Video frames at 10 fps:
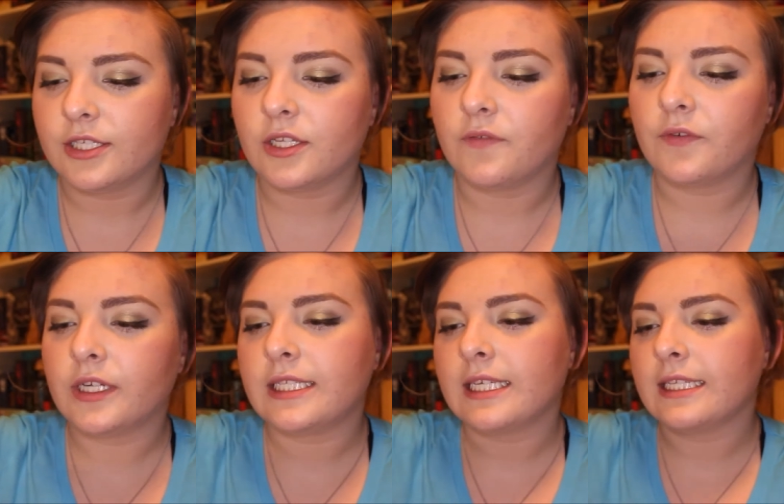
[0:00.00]
So the
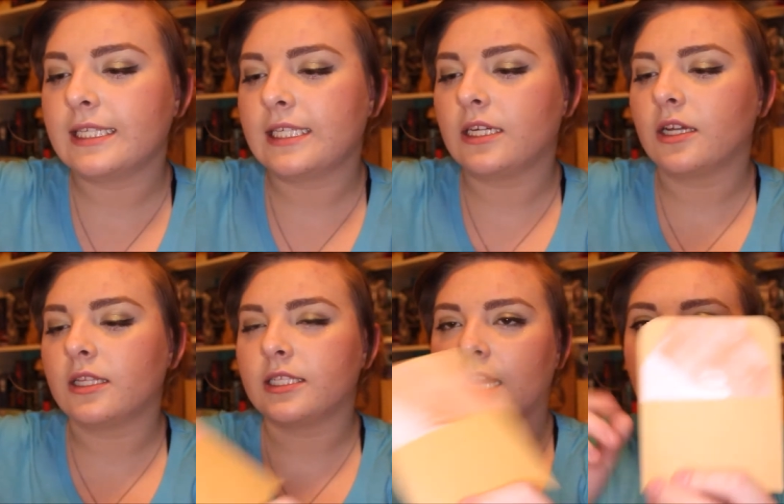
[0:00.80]
first thing I see on
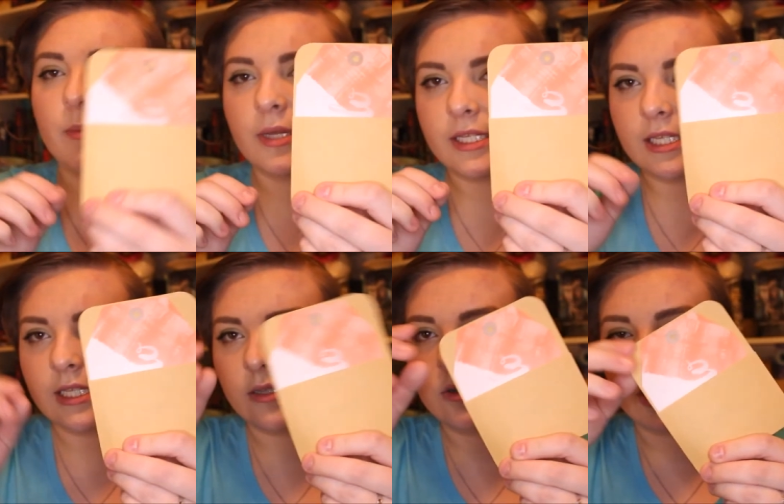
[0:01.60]
the top is
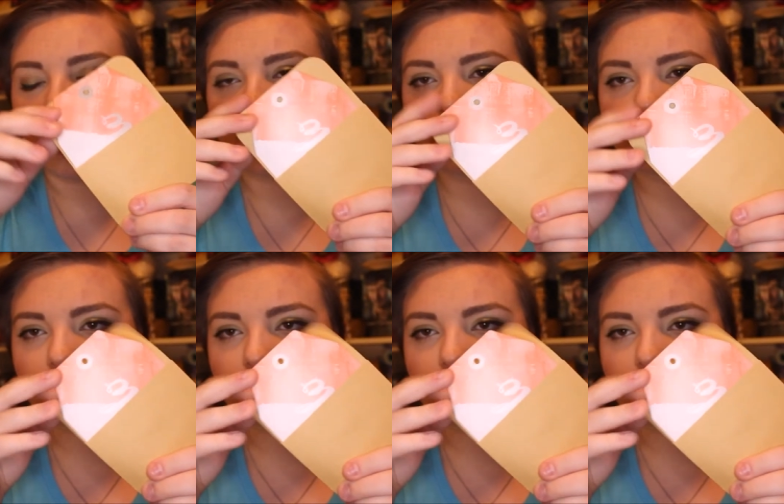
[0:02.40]
this little card.